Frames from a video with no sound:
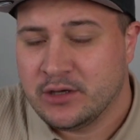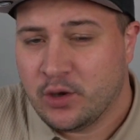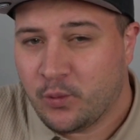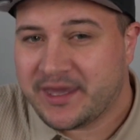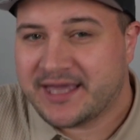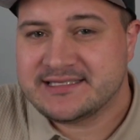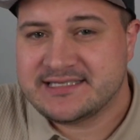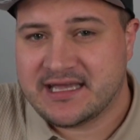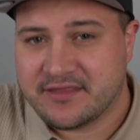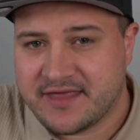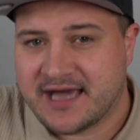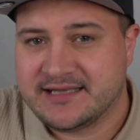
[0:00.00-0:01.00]
We can take
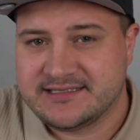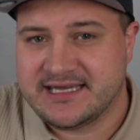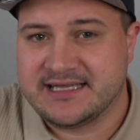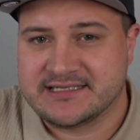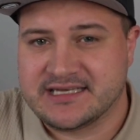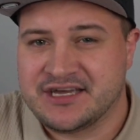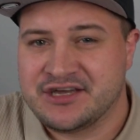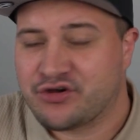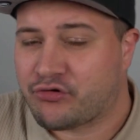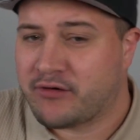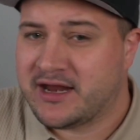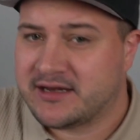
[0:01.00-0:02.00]
that data, create